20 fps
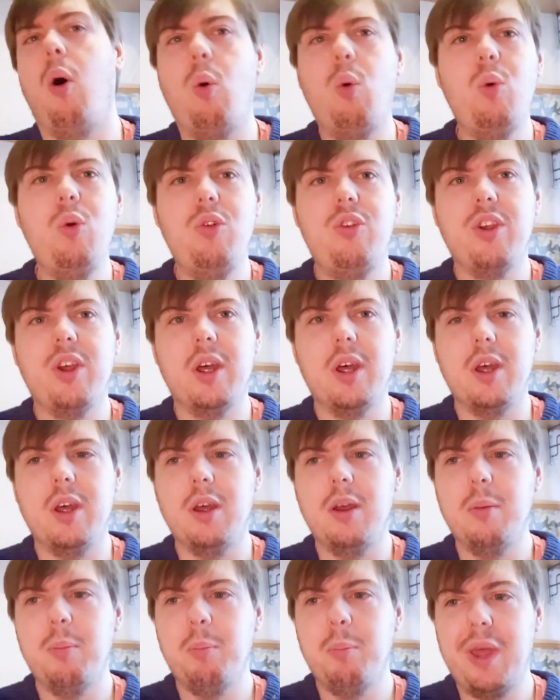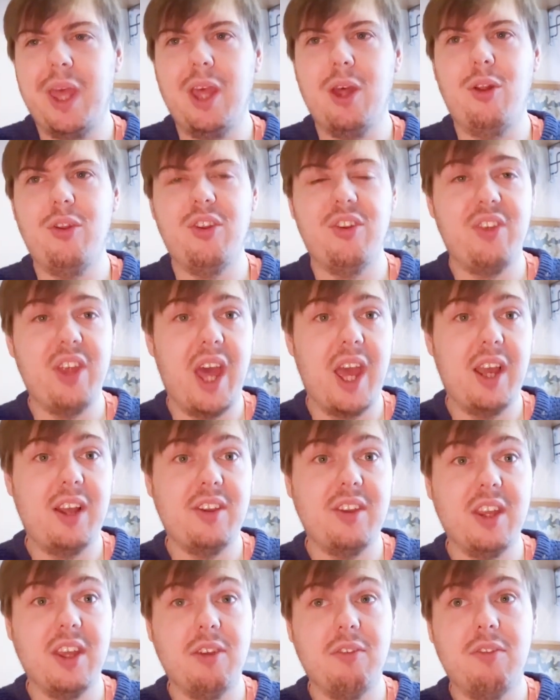older male
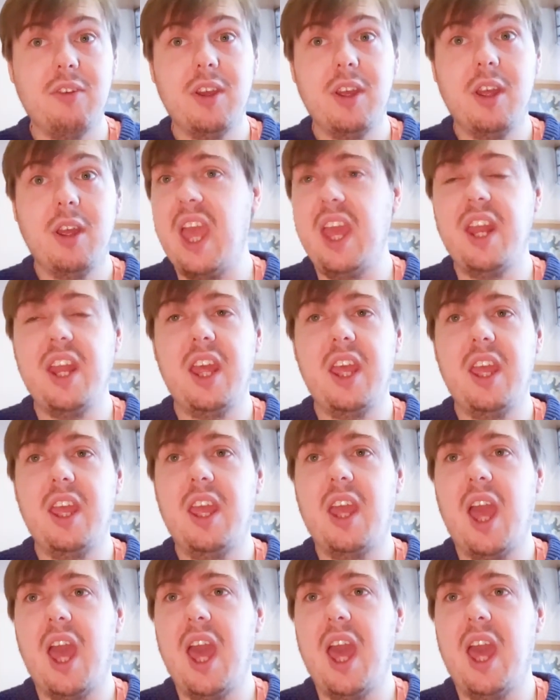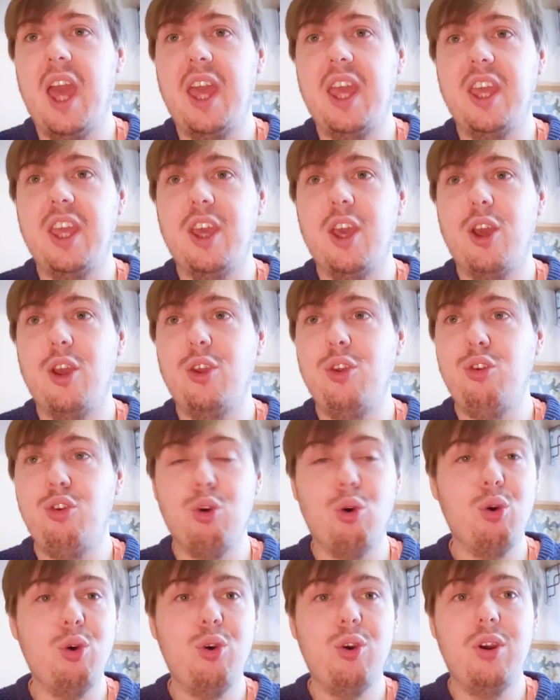detective gaining a
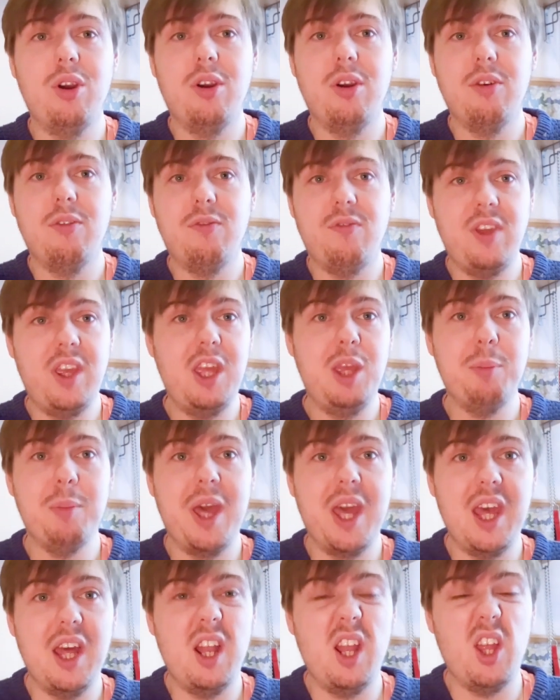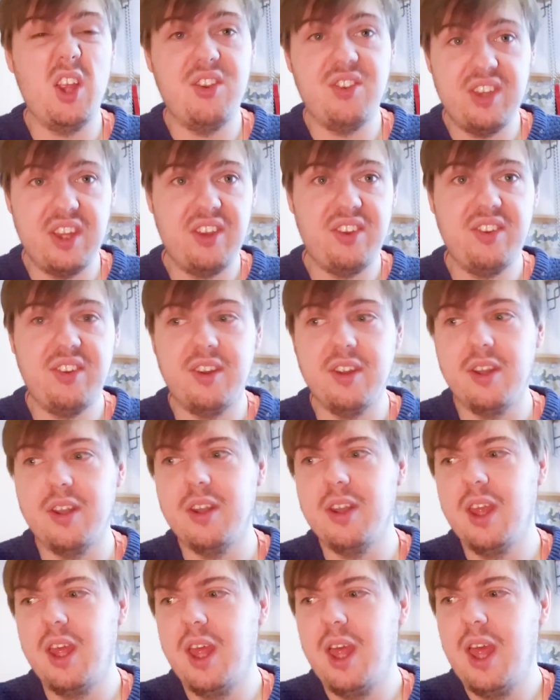young female
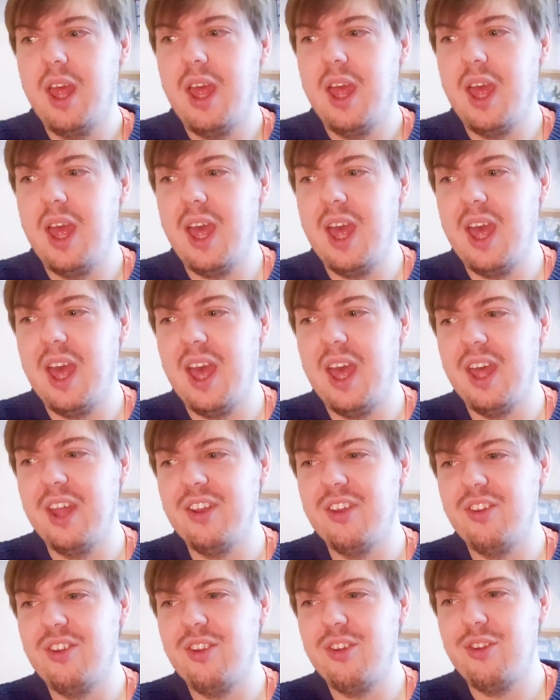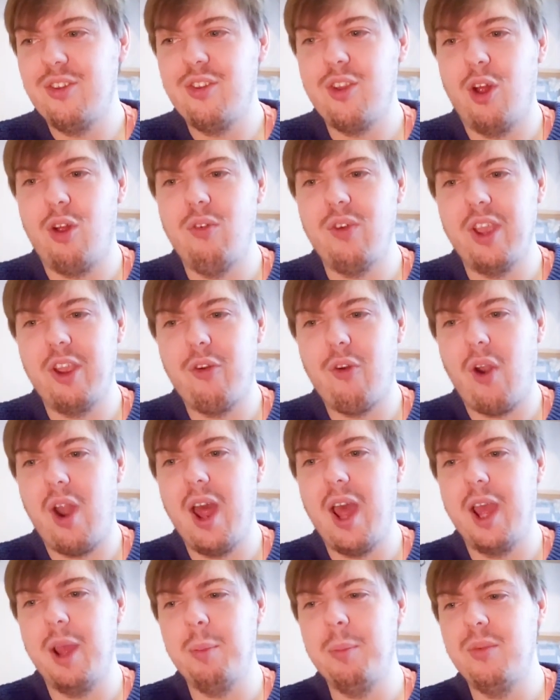assistant and solving
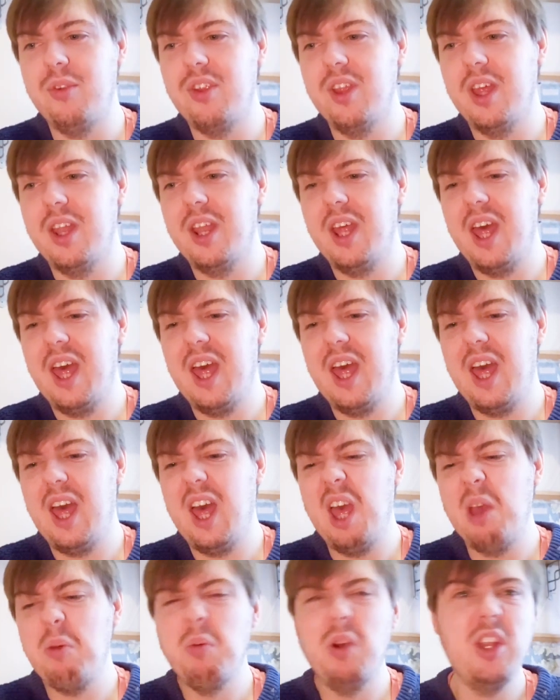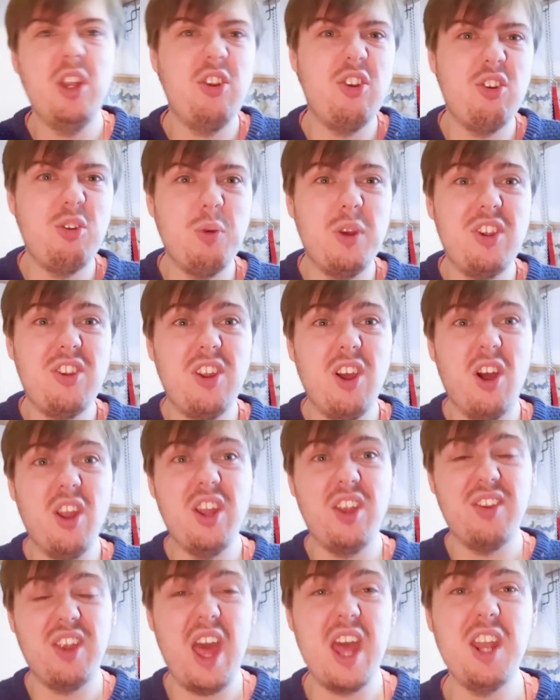crimes, and I wanted to twist it
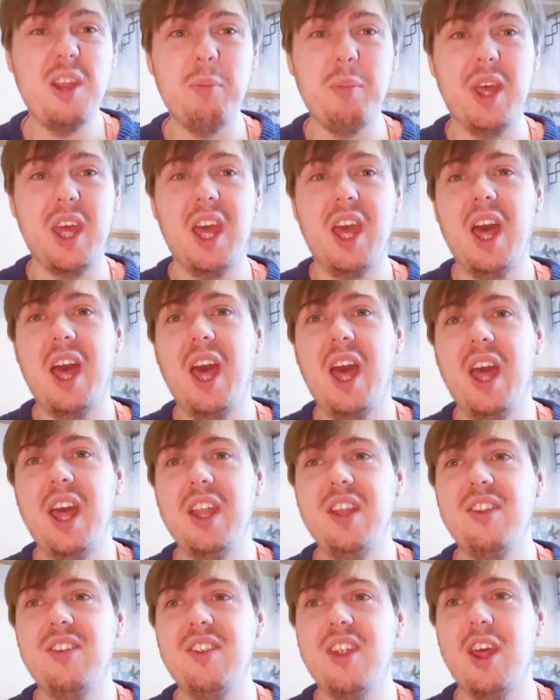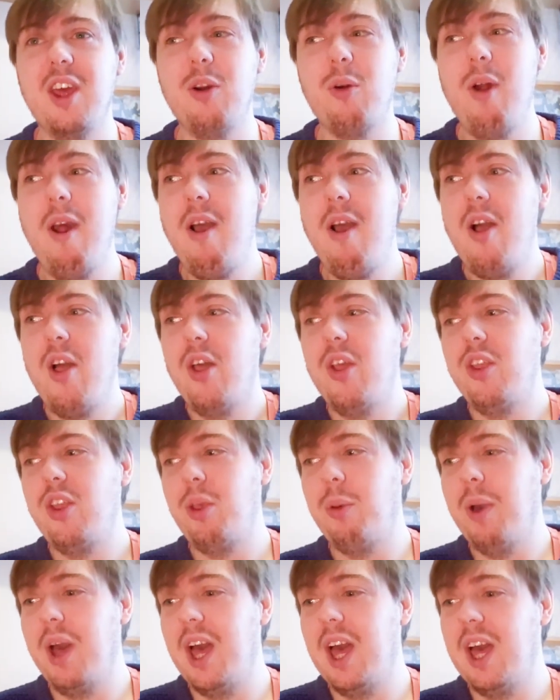on its head a bit. And so
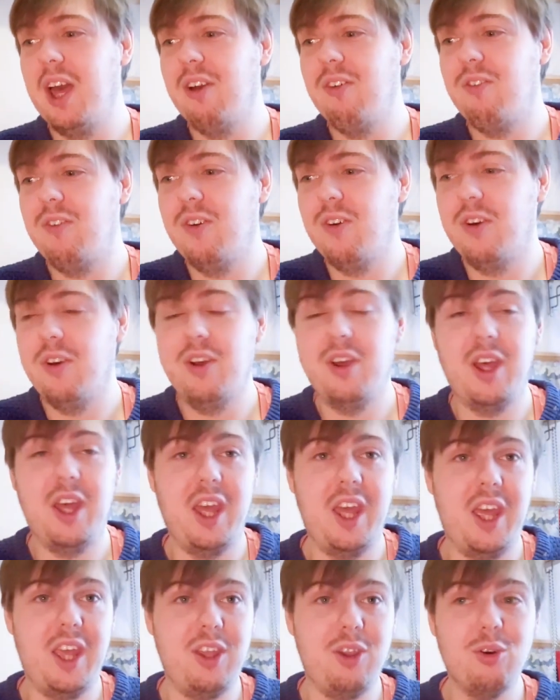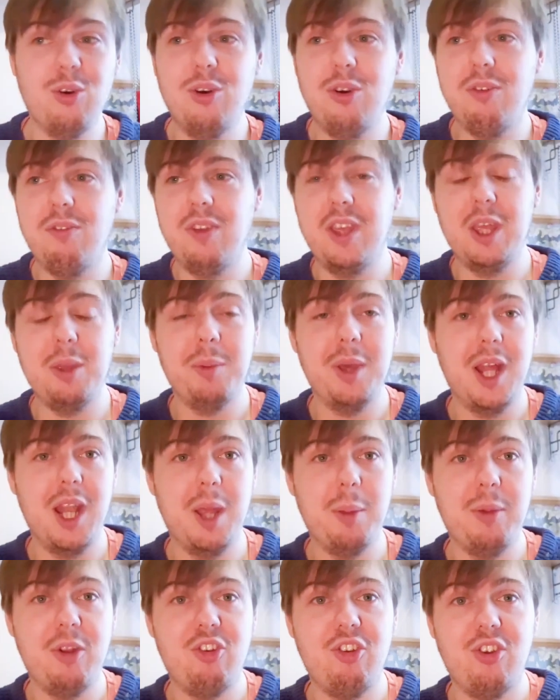you have a young
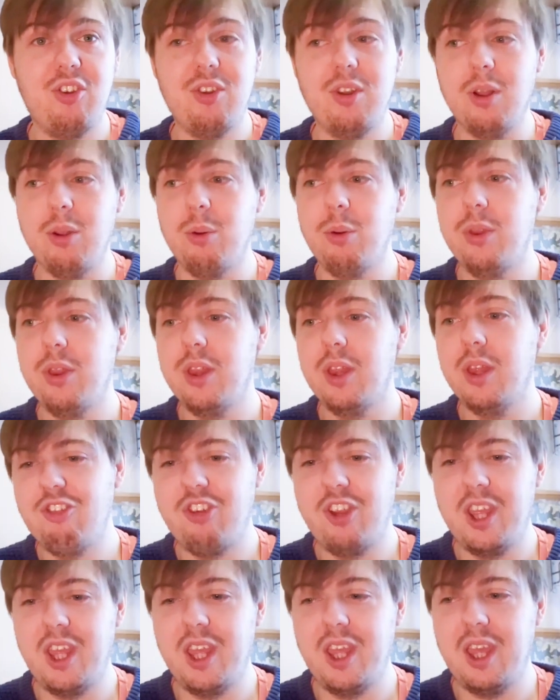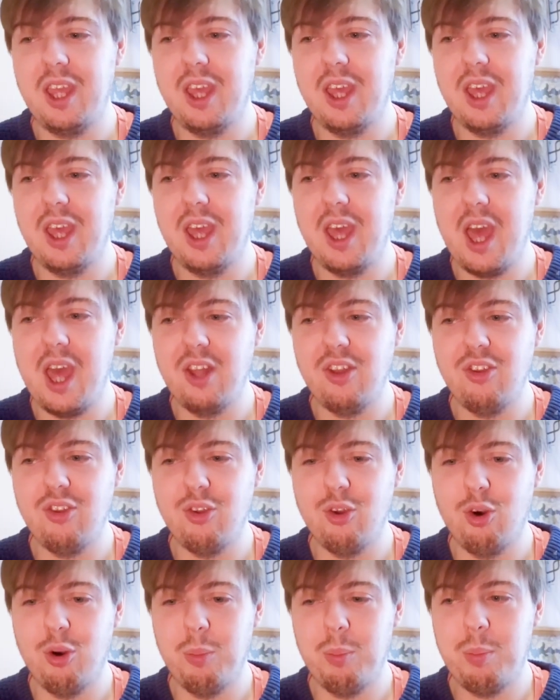female amateur sleuth. She
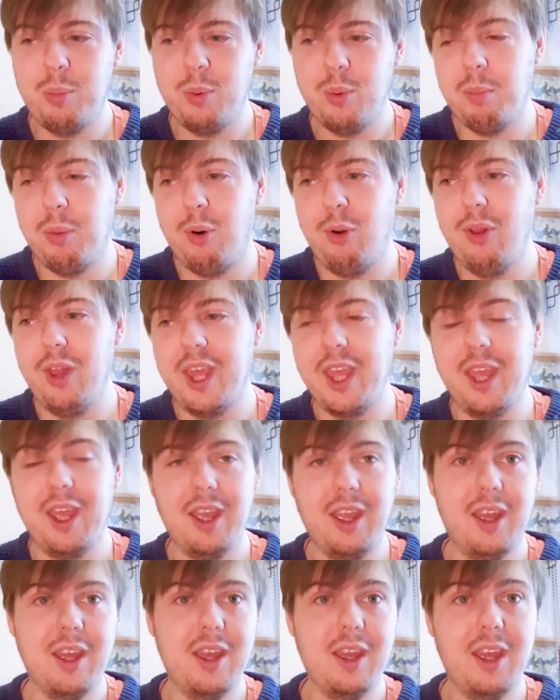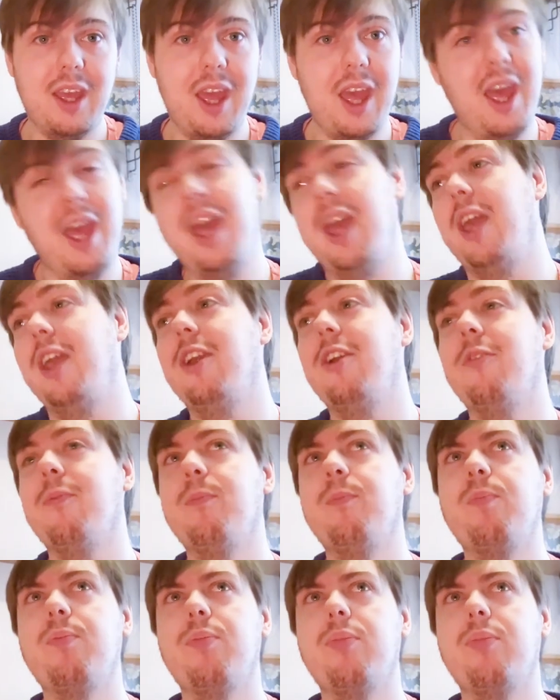ends up pulling a